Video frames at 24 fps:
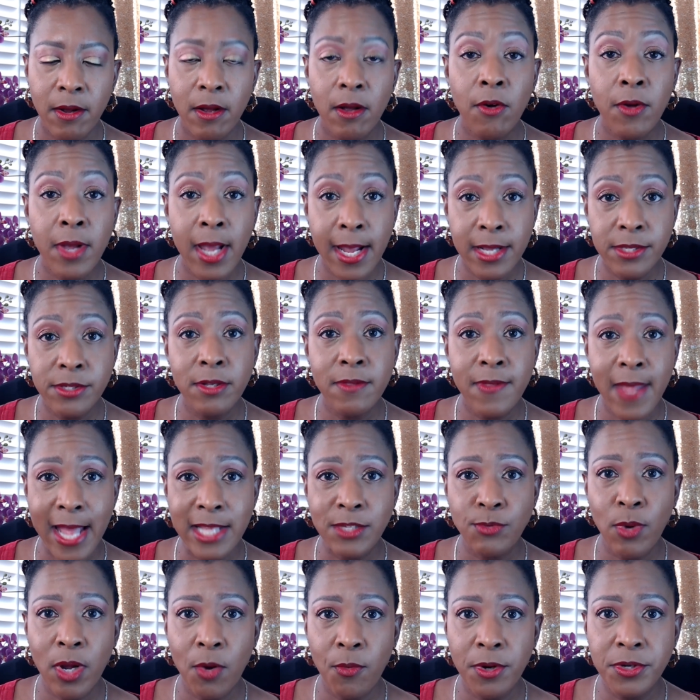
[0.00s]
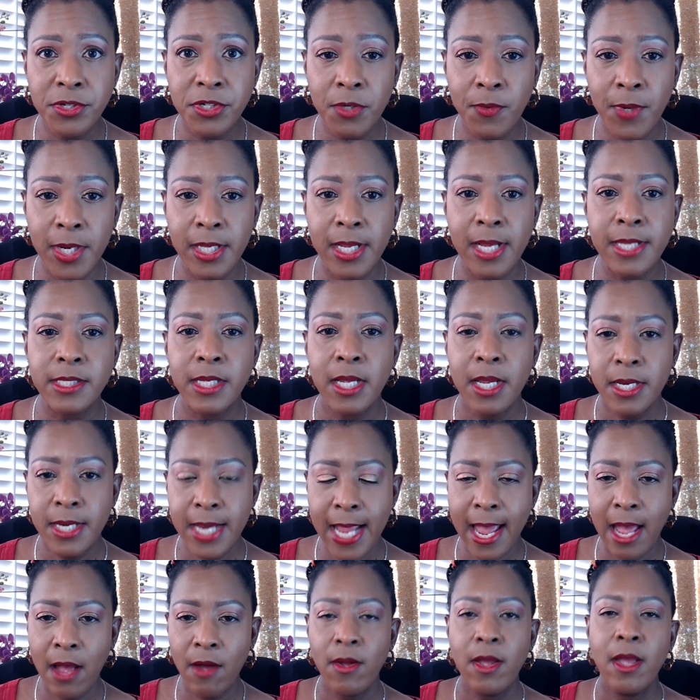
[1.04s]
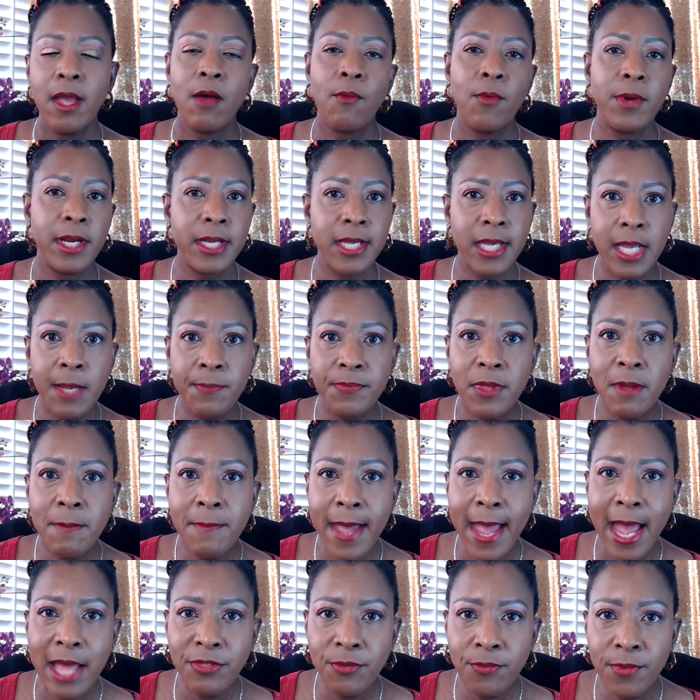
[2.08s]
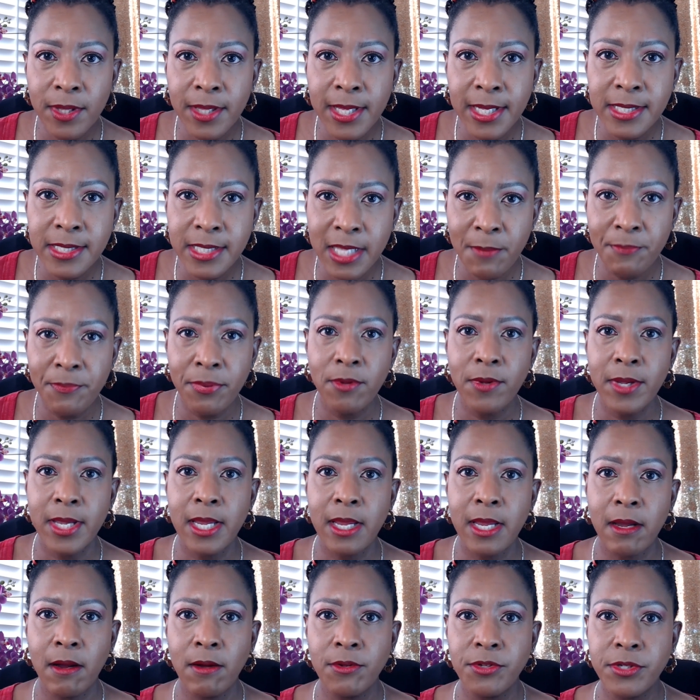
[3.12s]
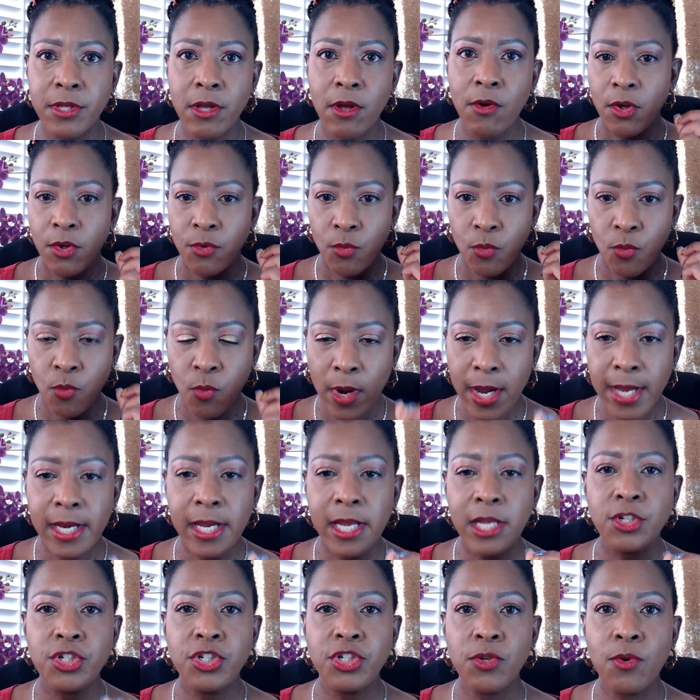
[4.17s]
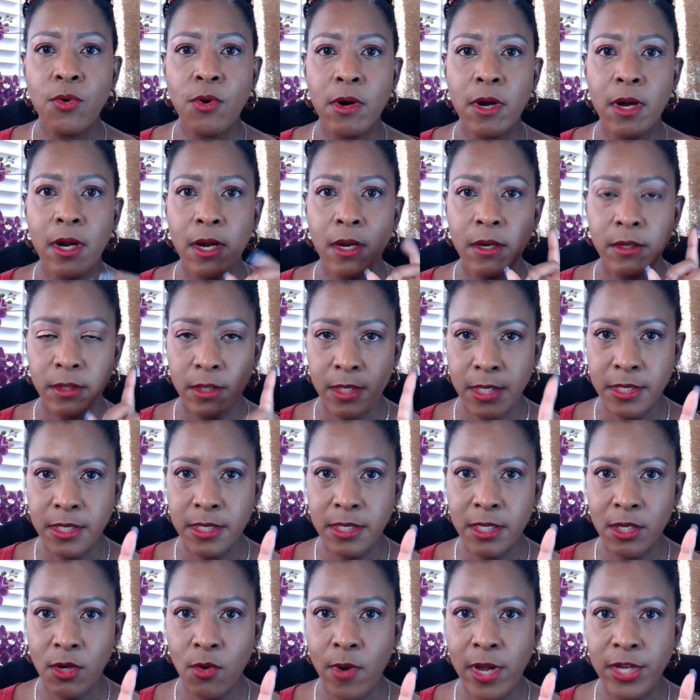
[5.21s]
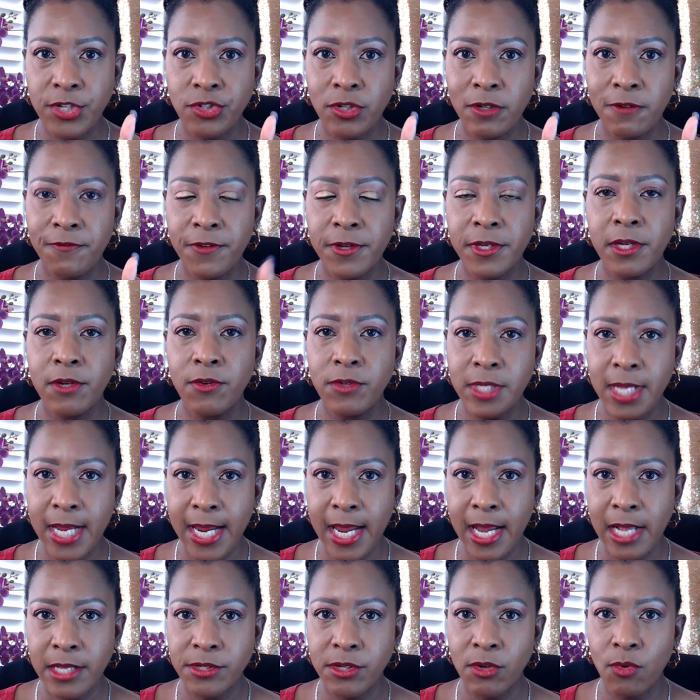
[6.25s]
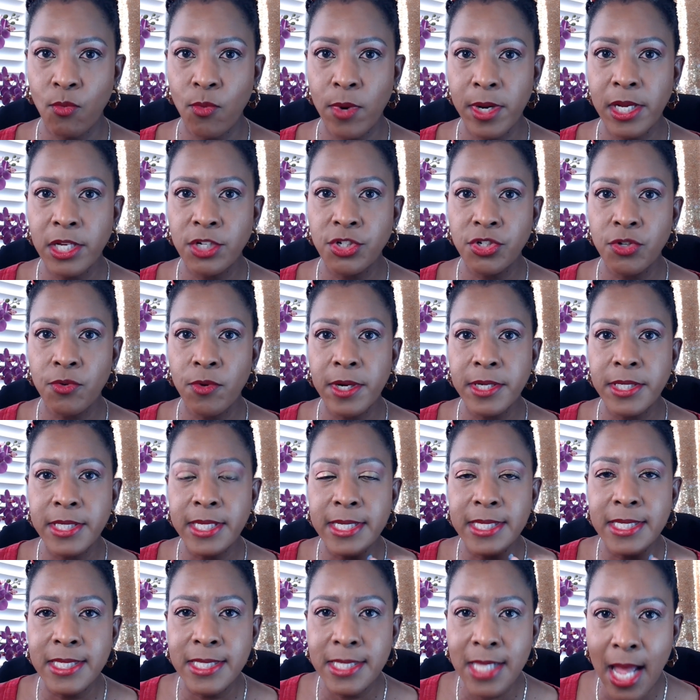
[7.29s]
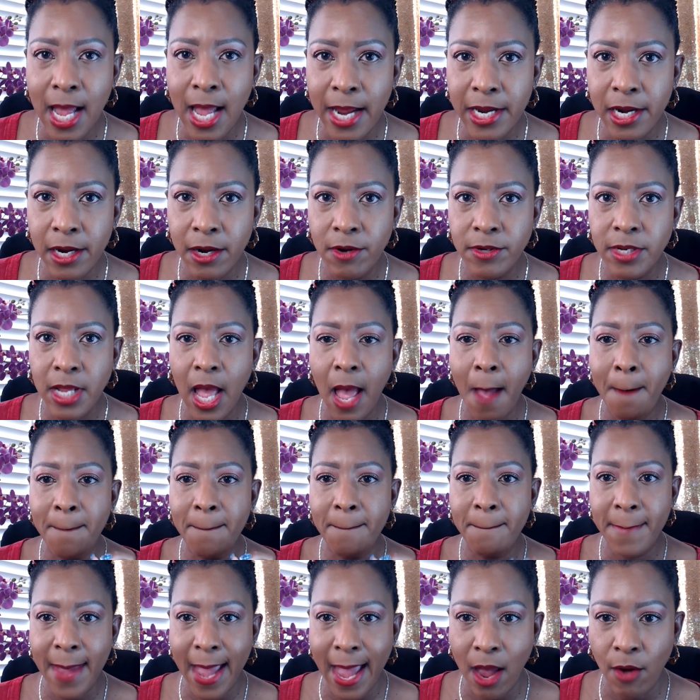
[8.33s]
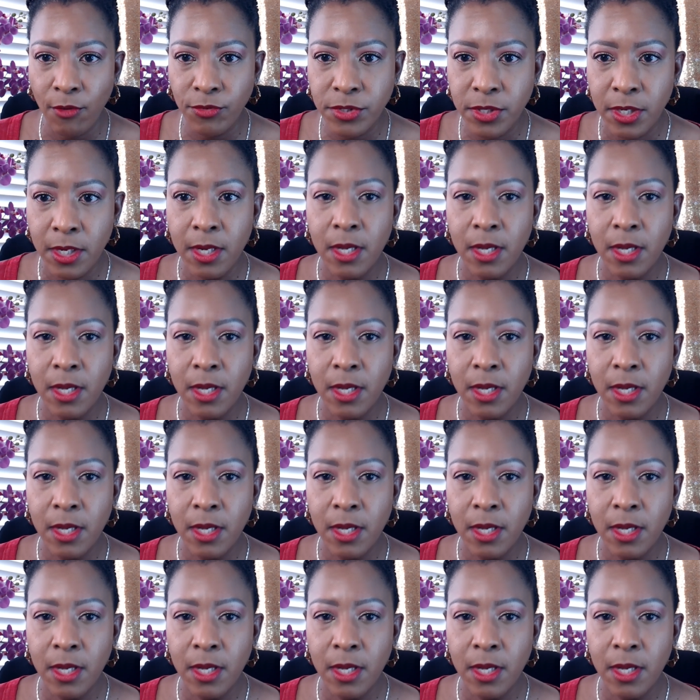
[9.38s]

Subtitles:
Okay, so that's why we're doing this. Now, I want to keep the math really simple here. So this is a question for you to answer. What is your desired amount?